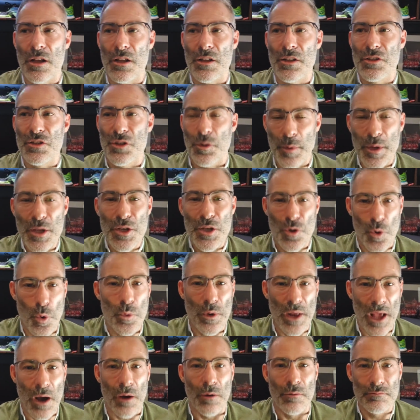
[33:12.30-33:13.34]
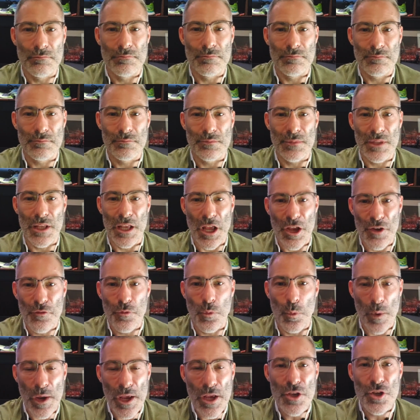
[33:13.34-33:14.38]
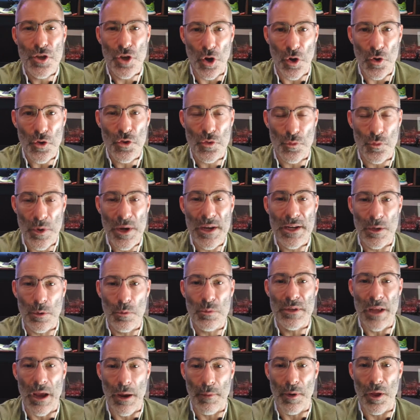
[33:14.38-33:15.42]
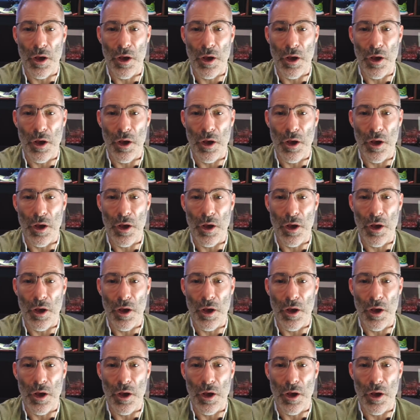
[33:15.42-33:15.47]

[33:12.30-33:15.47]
to be called out. If we go 3-0 down